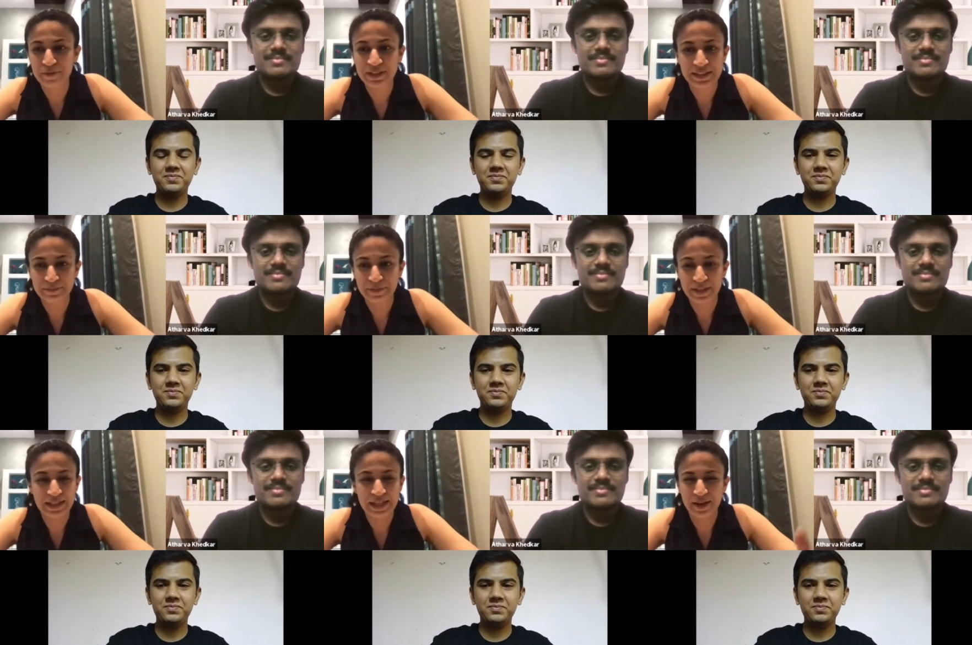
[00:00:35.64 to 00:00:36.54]
Speaker 1: little bit
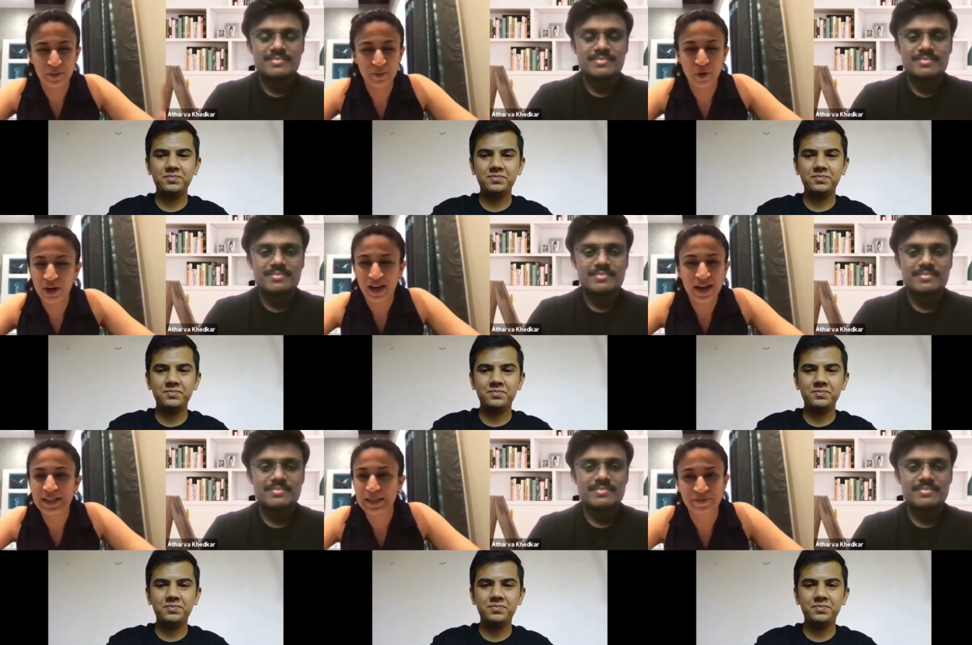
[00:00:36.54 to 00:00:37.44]
and what are
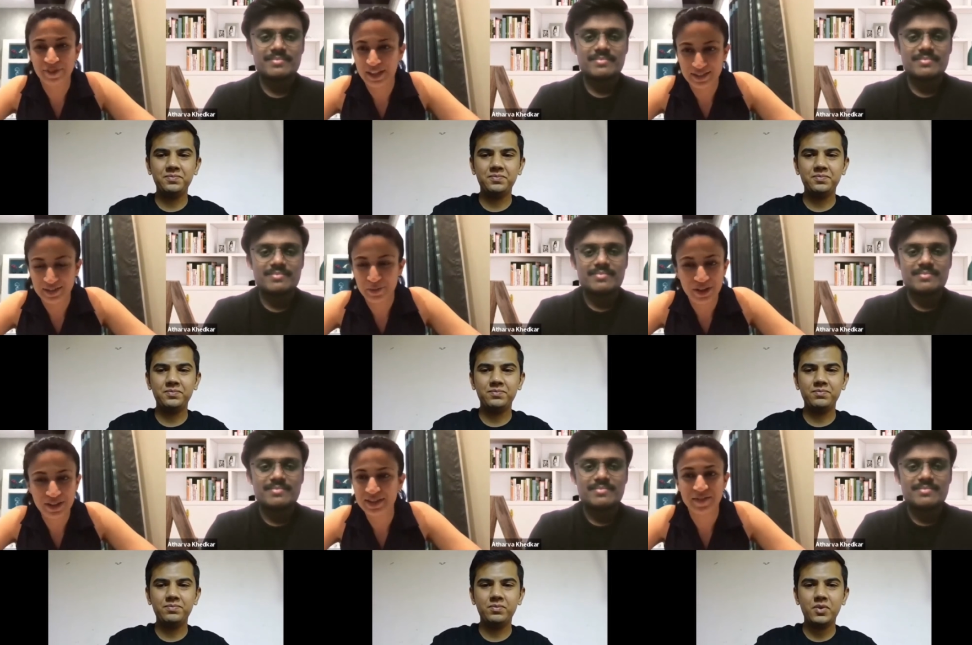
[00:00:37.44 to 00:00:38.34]
deepfakes? What
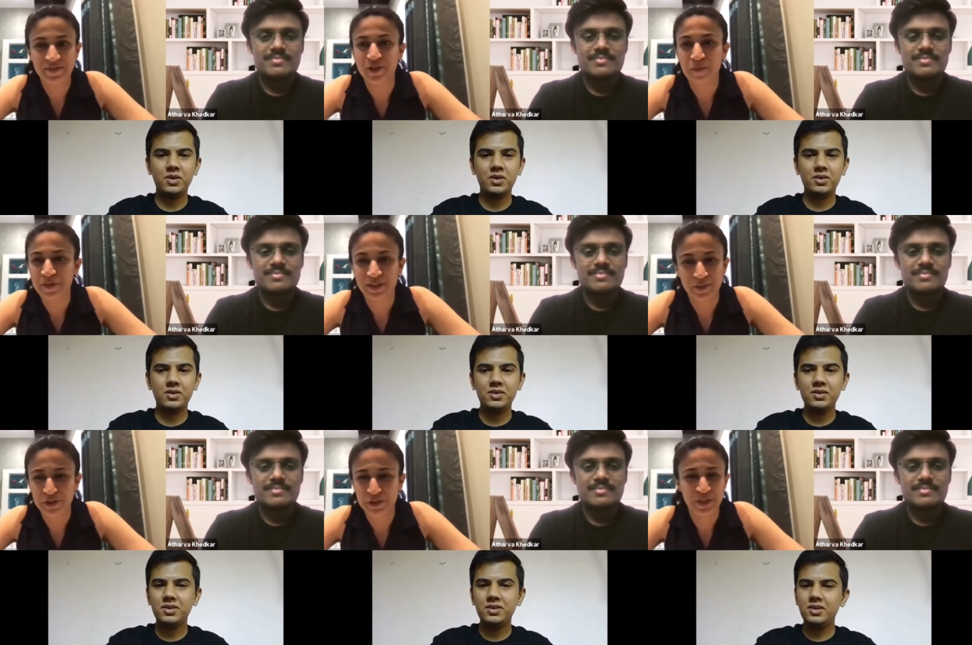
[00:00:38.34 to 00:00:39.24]
is this phenomenon
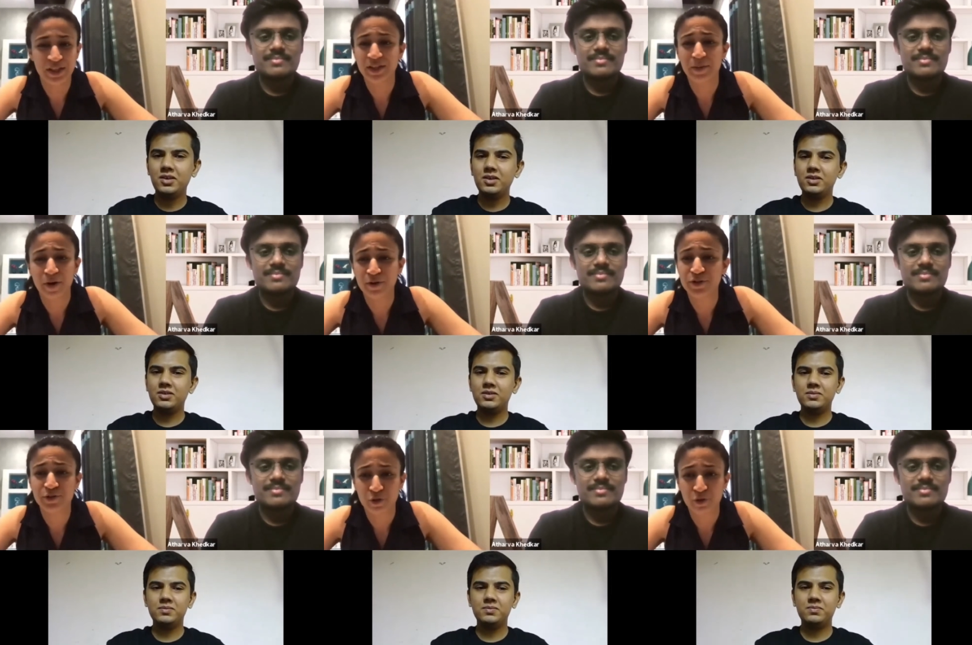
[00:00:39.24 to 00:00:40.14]
which we hear about
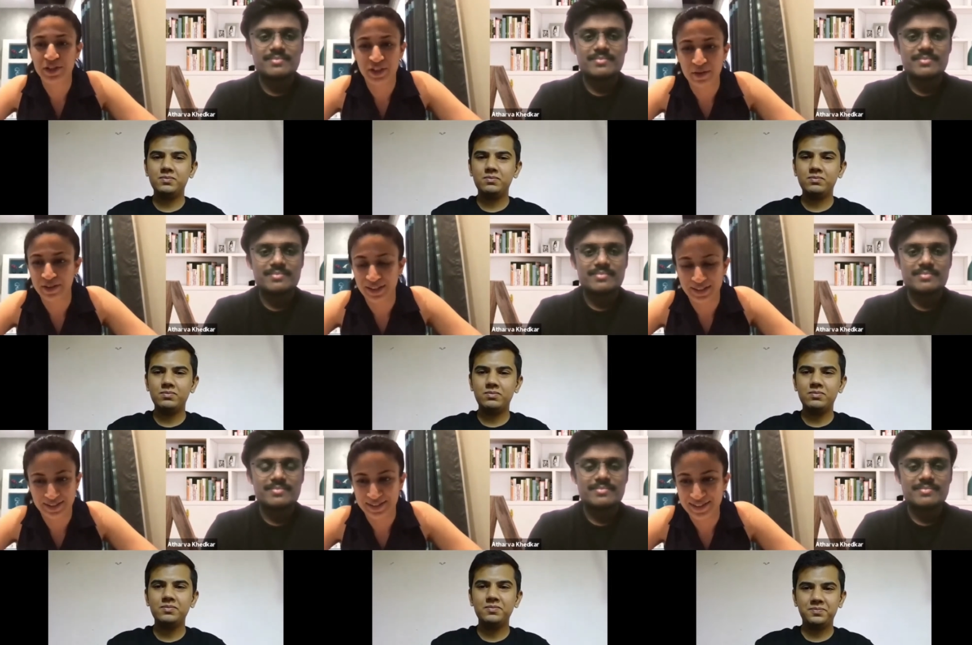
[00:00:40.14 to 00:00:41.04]
so much
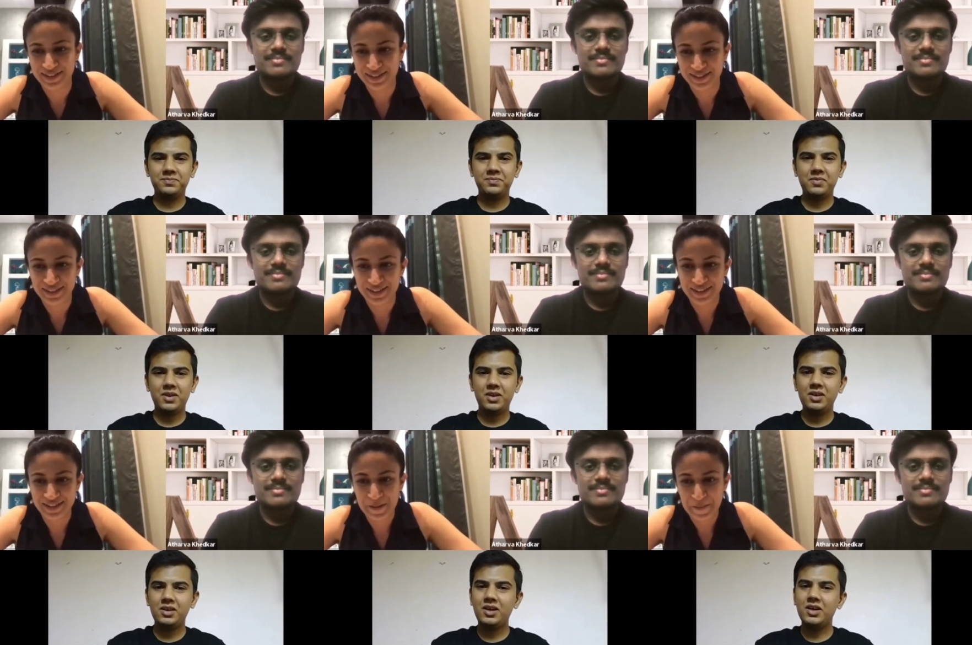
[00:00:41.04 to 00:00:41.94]
nowadays?
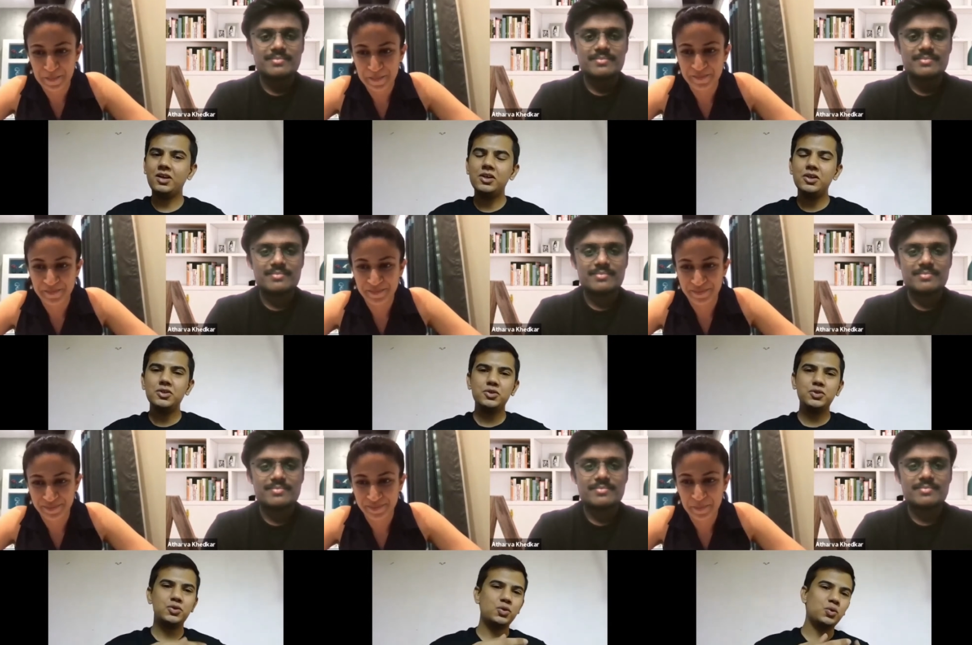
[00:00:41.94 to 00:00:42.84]
Speaker 2: Yeah,
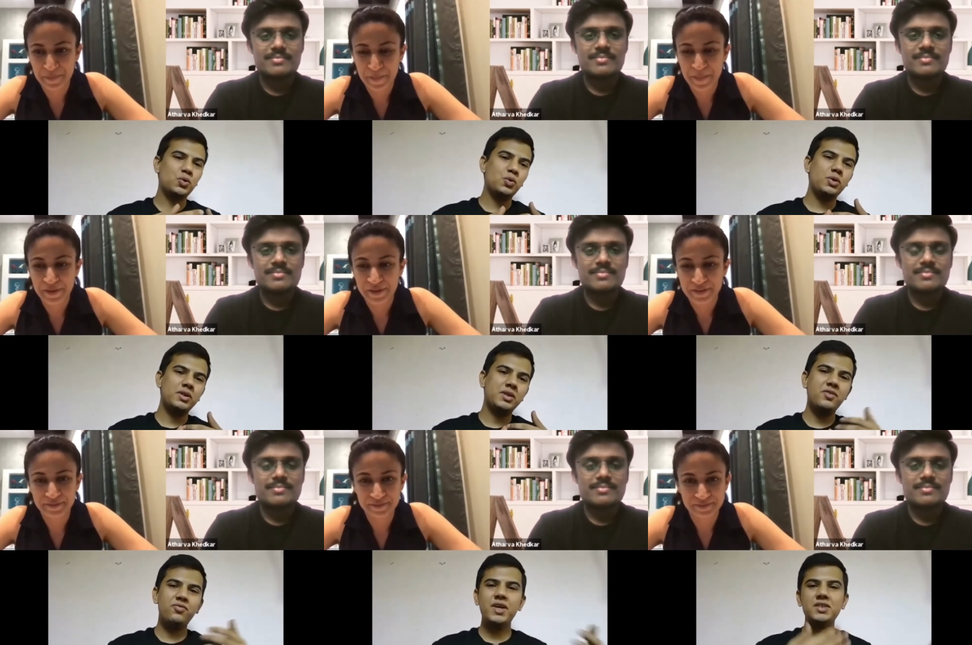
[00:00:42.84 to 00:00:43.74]
so
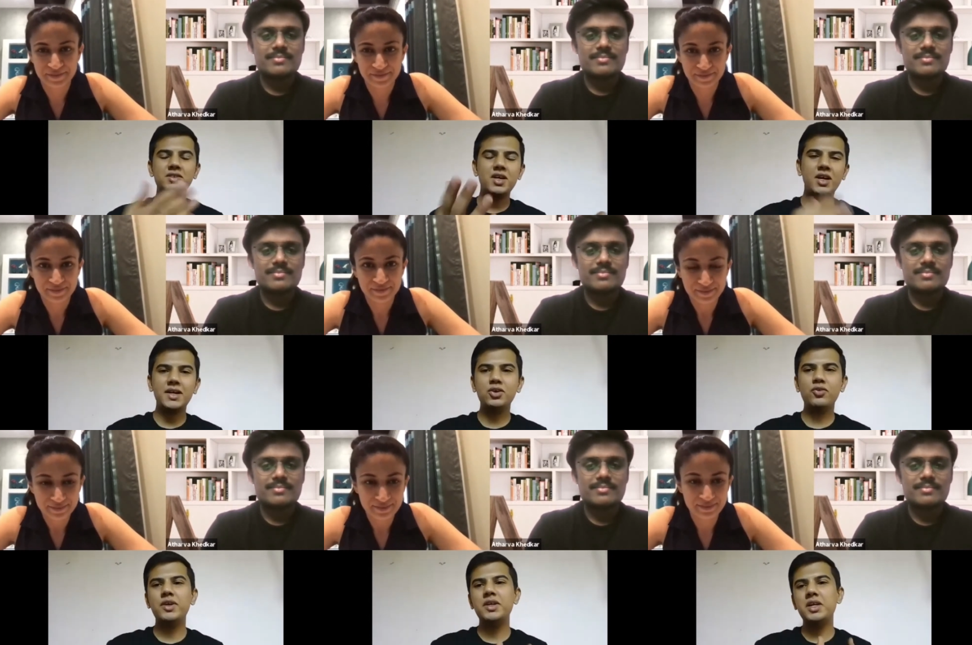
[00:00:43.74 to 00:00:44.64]
deepfakes are kind
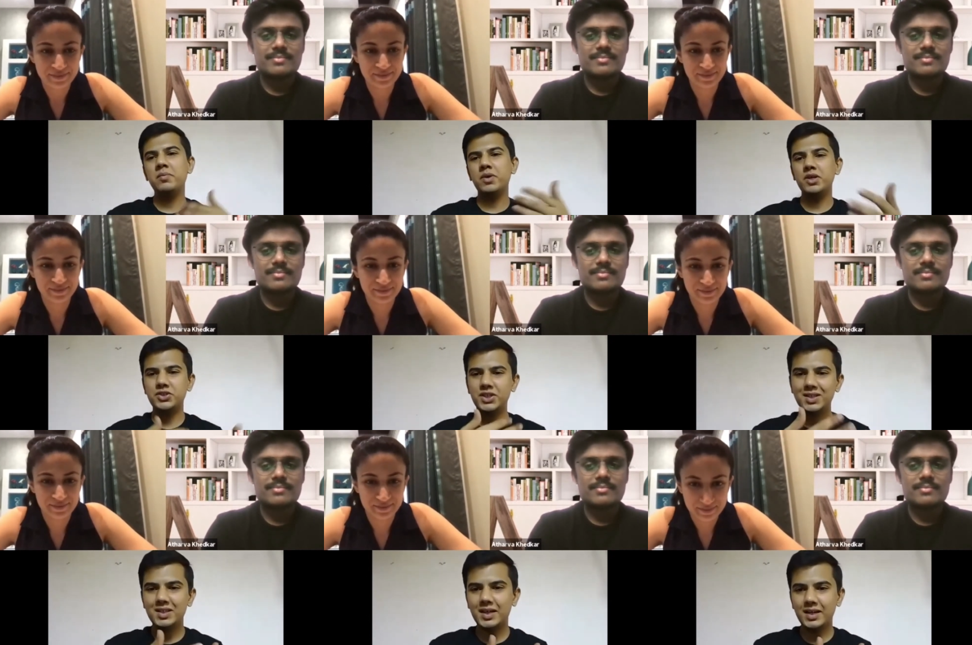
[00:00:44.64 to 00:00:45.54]
of an emerging
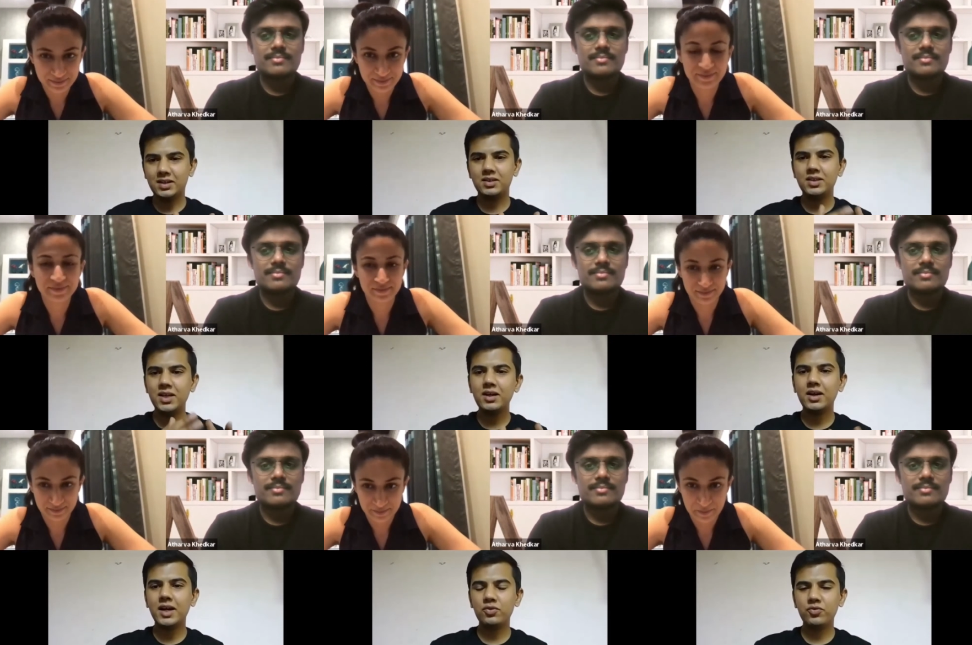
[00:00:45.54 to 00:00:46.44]
threat. They are a
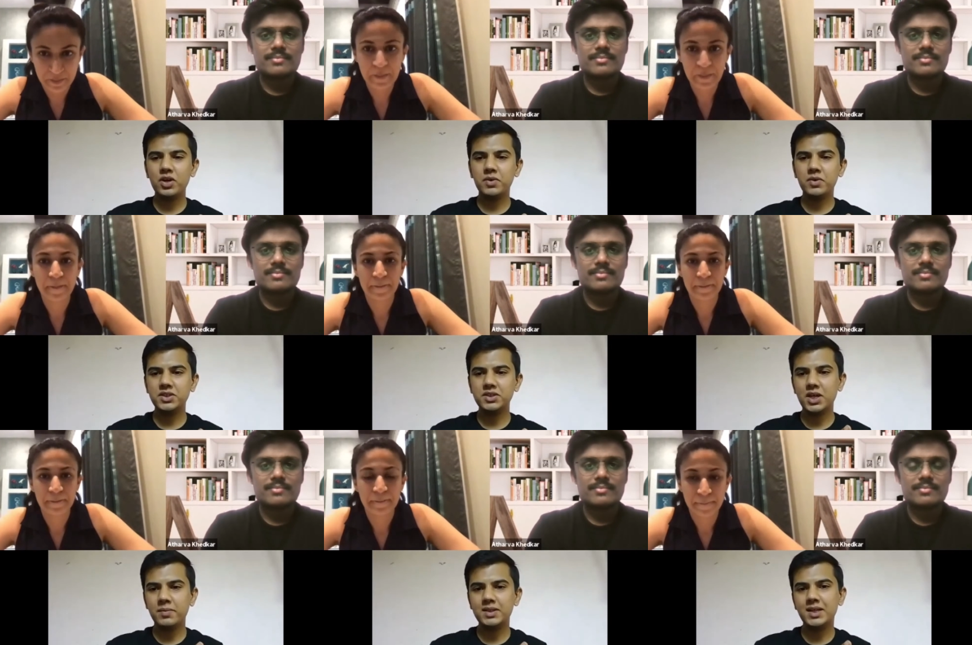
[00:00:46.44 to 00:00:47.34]
kind of emerging
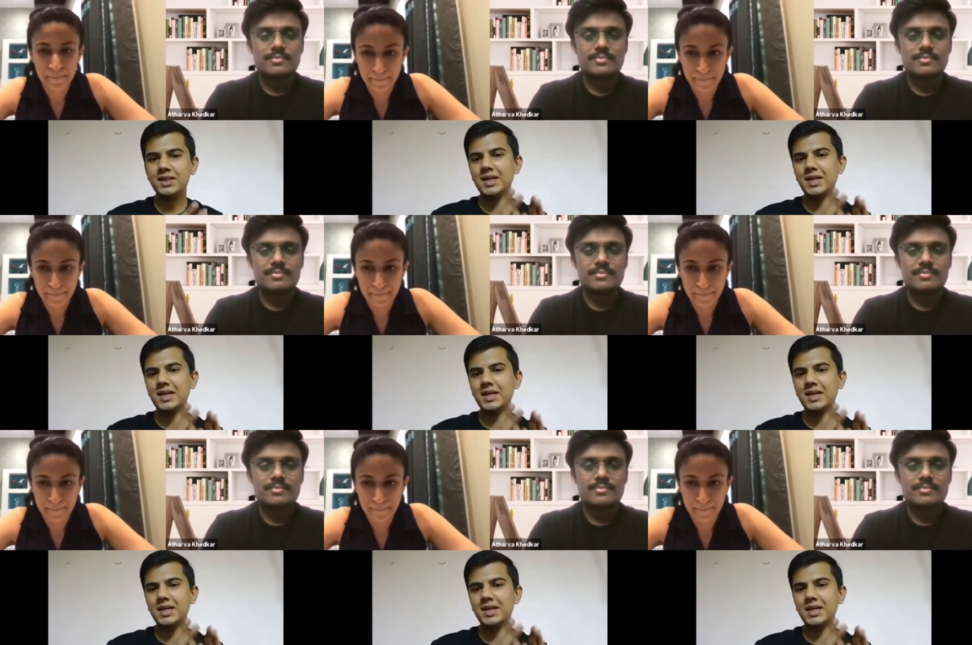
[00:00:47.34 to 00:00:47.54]
cyber threat,